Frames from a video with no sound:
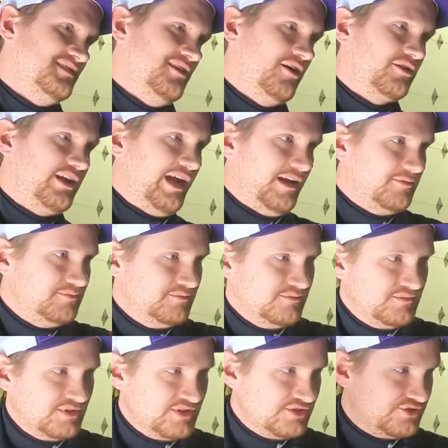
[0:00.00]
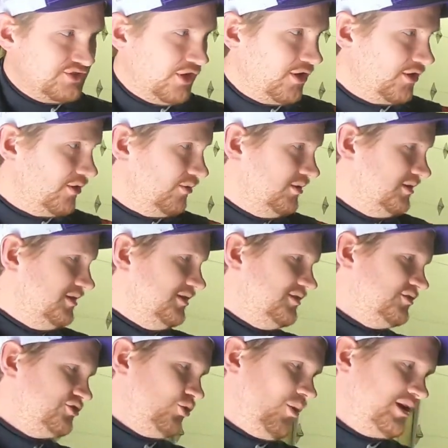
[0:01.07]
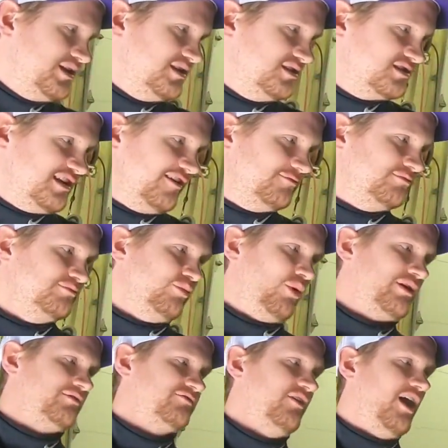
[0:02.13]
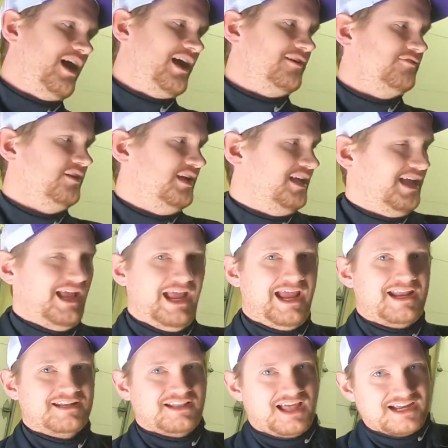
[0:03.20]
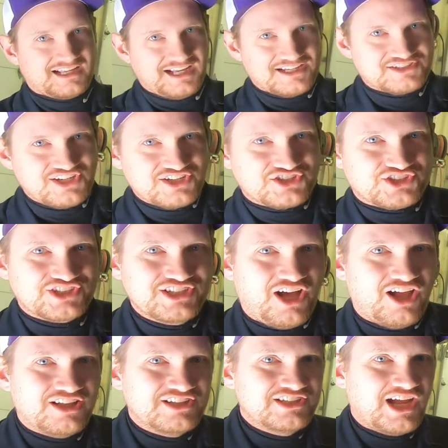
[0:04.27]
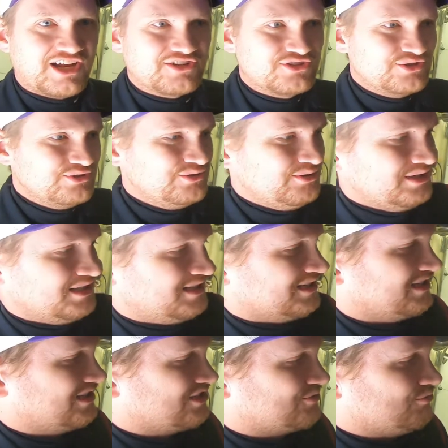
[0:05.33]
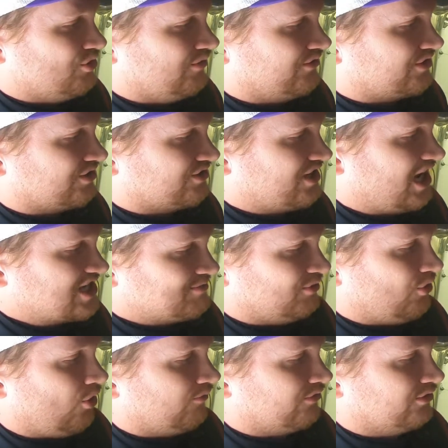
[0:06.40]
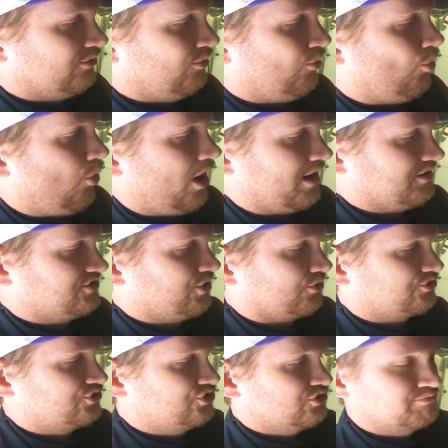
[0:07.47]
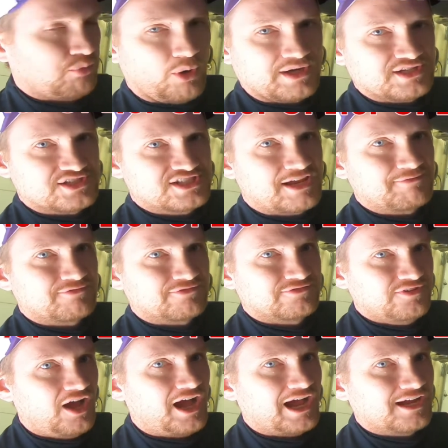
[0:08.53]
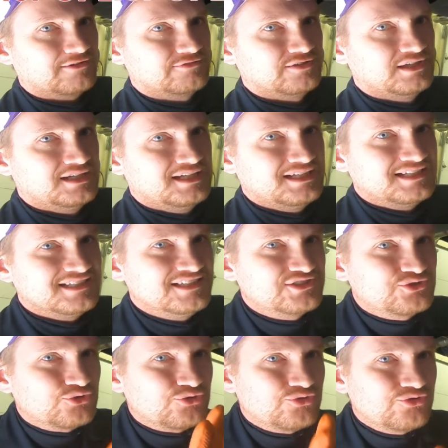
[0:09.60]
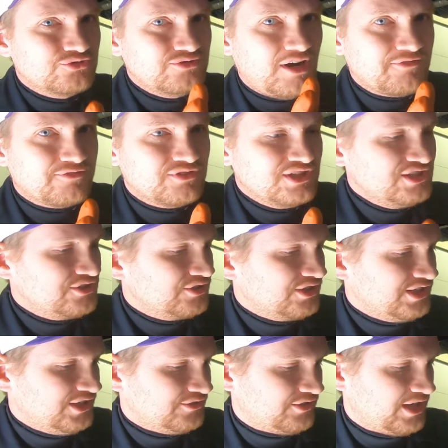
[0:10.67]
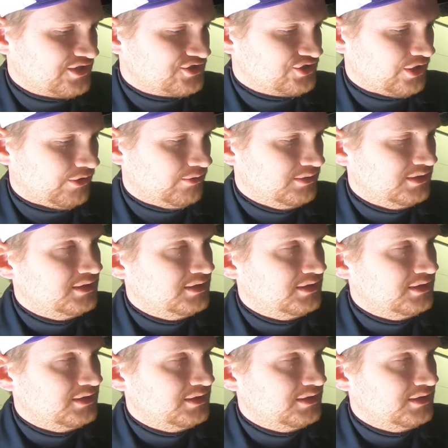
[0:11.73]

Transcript: Okay, so 27.5, and like essentially all you got to do is move your decimal over 1. So 2.75 is roughly your gear ratio.